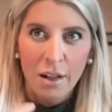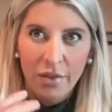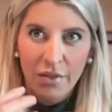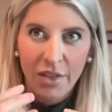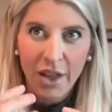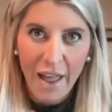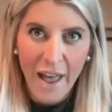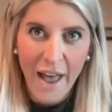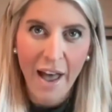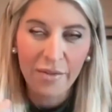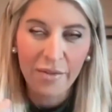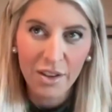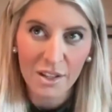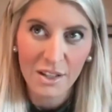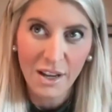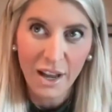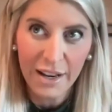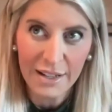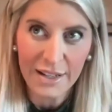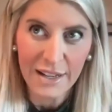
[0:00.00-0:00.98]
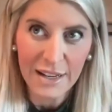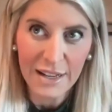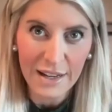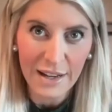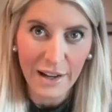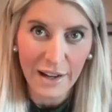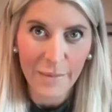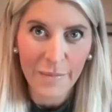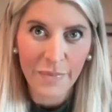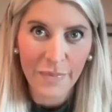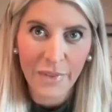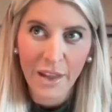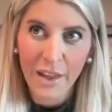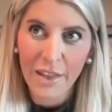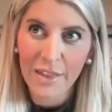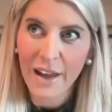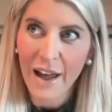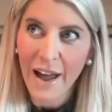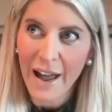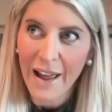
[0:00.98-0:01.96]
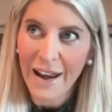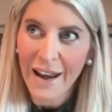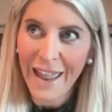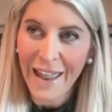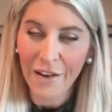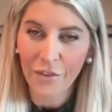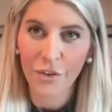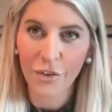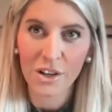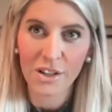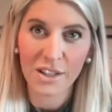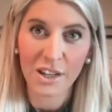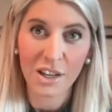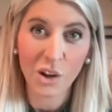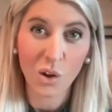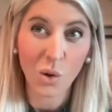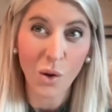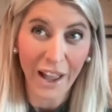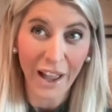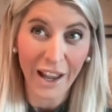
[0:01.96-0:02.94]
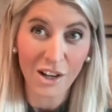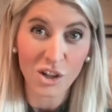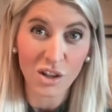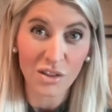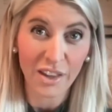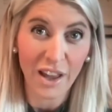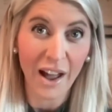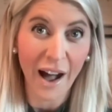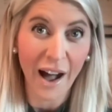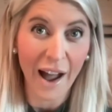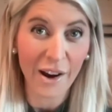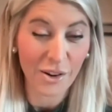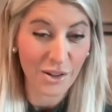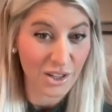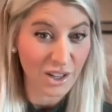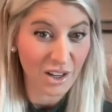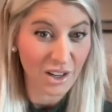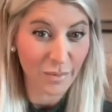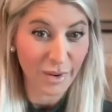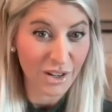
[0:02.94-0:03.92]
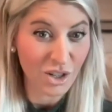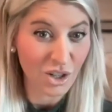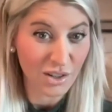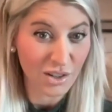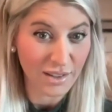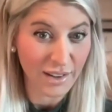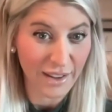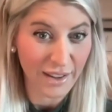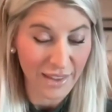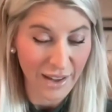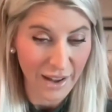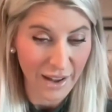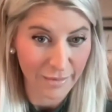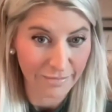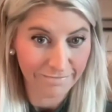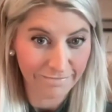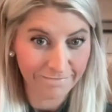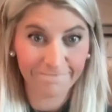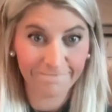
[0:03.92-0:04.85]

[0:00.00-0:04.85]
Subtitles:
they have this idea that every single agent they hire is going to be just like them.